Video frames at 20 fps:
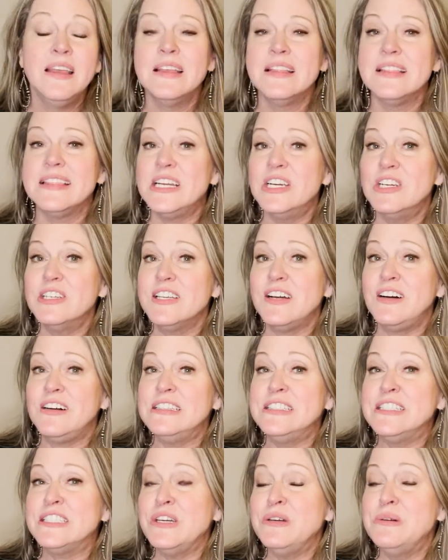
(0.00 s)
There's
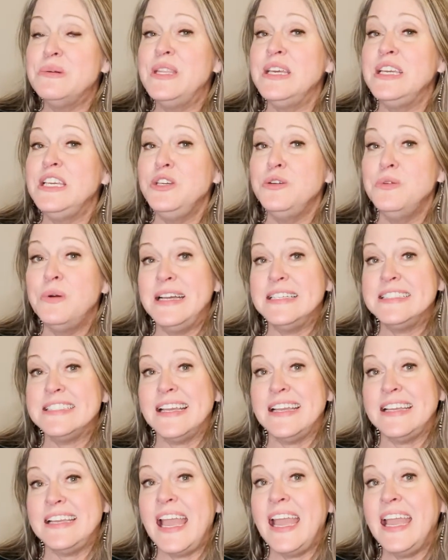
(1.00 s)
also the
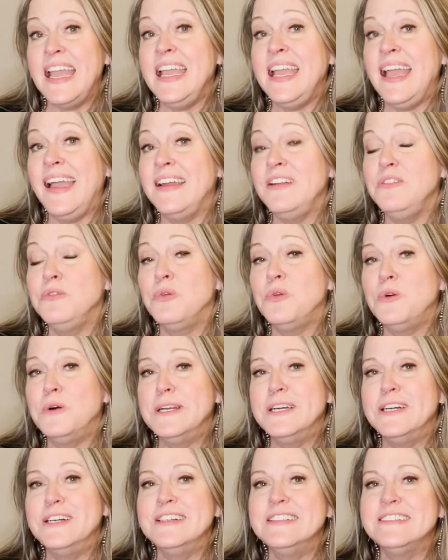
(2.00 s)
USAA
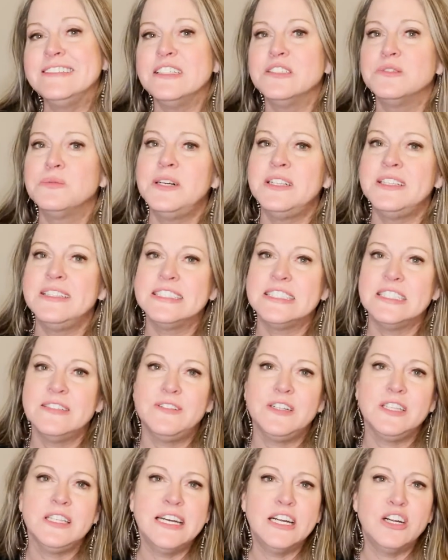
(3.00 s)
headquarters, as well as the
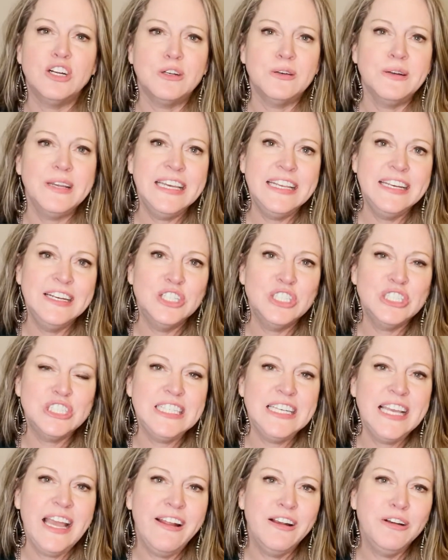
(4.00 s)
Valero
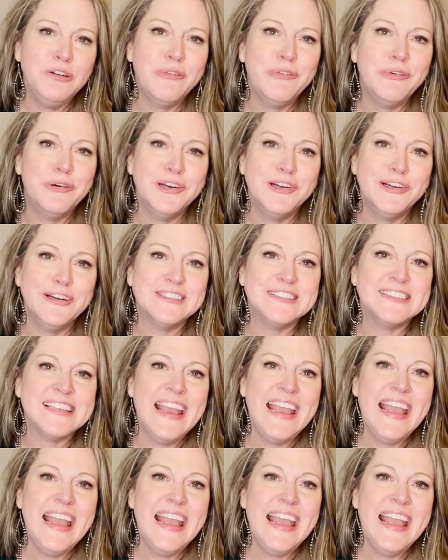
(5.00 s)
Energy headquarters